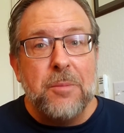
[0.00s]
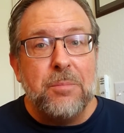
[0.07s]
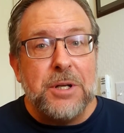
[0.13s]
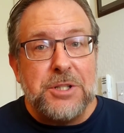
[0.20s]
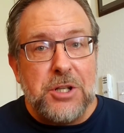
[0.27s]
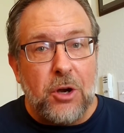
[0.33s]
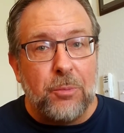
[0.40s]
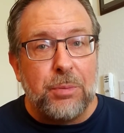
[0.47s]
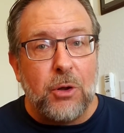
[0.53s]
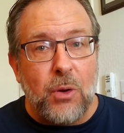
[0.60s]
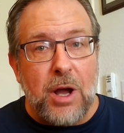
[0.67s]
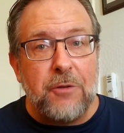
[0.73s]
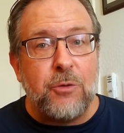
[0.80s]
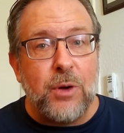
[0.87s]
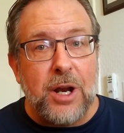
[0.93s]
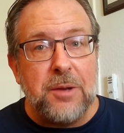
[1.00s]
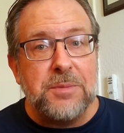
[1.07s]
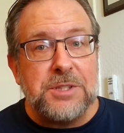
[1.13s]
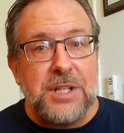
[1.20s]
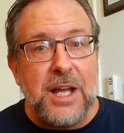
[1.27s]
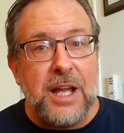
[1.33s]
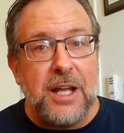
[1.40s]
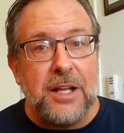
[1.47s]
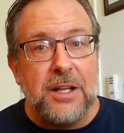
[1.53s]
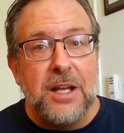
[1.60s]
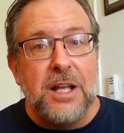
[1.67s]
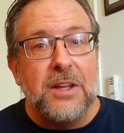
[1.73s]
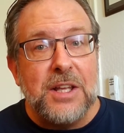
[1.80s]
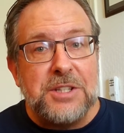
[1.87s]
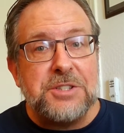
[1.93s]
But don't blow off what I'm saying.
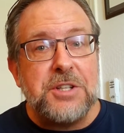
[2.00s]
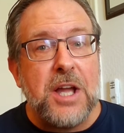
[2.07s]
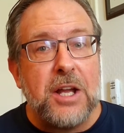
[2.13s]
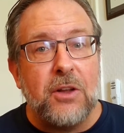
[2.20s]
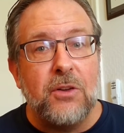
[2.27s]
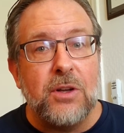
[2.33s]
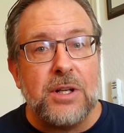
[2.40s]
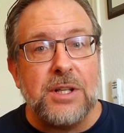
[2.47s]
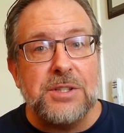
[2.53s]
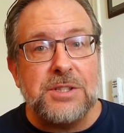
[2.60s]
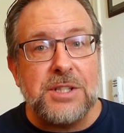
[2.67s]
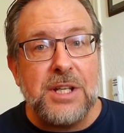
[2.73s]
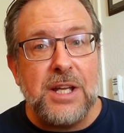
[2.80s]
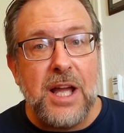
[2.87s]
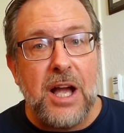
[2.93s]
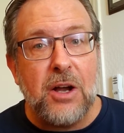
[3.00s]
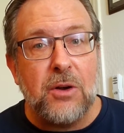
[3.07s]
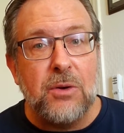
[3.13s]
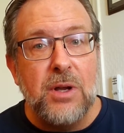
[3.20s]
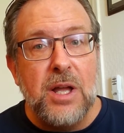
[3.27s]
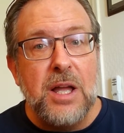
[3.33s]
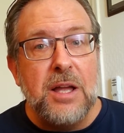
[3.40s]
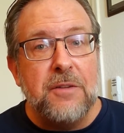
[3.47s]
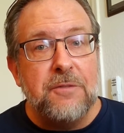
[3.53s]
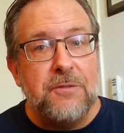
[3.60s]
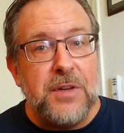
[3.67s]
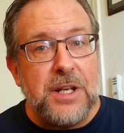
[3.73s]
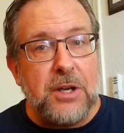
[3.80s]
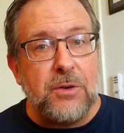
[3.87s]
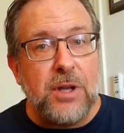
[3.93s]
Let's take a look and see how
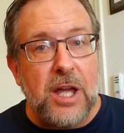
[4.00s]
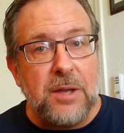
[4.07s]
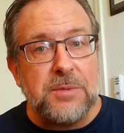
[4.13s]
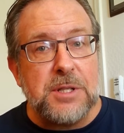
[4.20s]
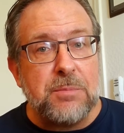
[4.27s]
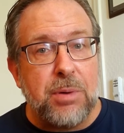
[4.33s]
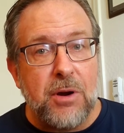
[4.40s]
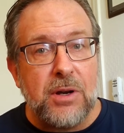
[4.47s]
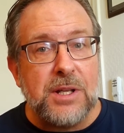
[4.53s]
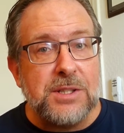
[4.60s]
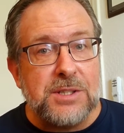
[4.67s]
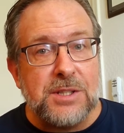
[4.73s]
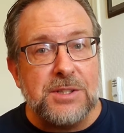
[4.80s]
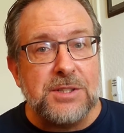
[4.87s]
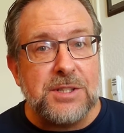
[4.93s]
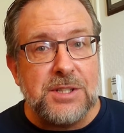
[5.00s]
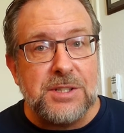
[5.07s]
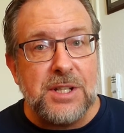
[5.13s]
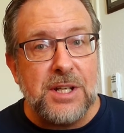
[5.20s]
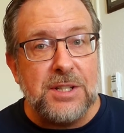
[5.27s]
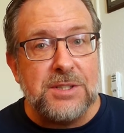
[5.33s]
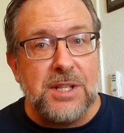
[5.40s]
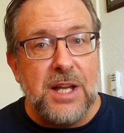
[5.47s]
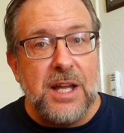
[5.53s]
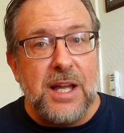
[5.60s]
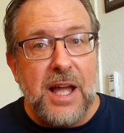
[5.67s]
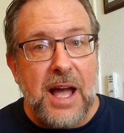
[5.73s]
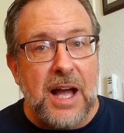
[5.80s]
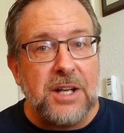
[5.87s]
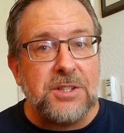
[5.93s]
video games and Parkinson's disease
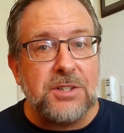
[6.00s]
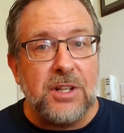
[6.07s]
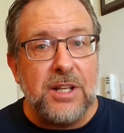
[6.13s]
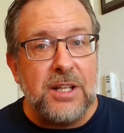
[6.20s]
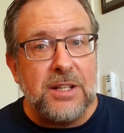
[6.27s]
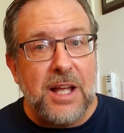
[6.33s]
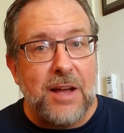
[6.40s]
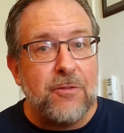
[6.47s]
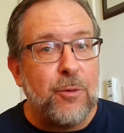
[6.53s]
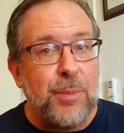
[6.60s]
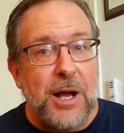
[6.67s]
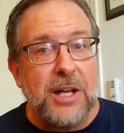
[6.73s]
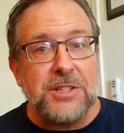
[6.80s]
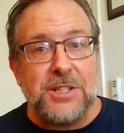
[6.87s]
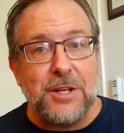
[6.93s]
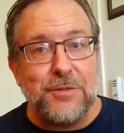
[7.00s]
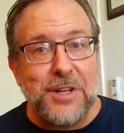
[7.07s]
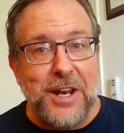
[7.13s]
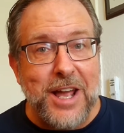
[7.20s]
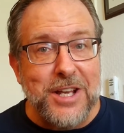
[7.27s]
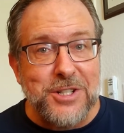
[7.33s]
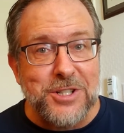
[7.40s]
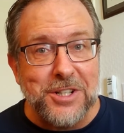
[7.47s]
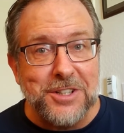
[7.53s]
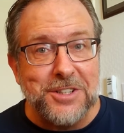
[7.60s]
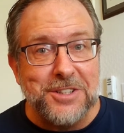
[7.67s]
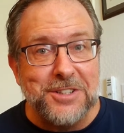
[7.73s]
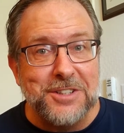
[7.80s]
actually have a positive connection.